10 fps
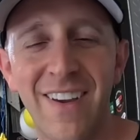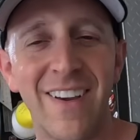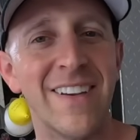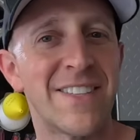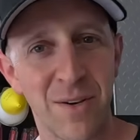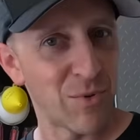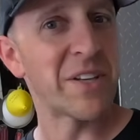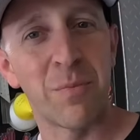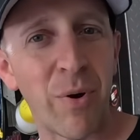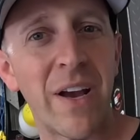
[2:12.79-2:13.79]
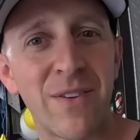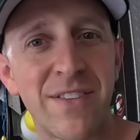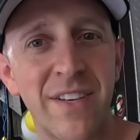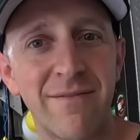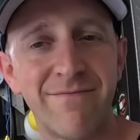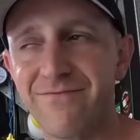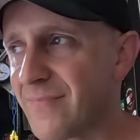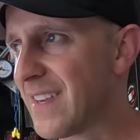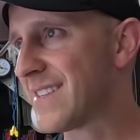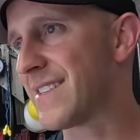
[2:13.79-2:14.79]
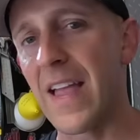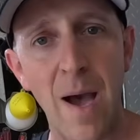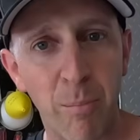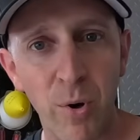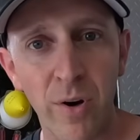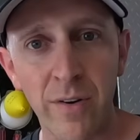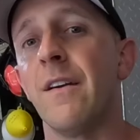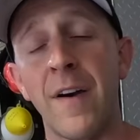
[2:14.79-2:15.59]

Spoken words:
as some like to pronounce it, Snapper.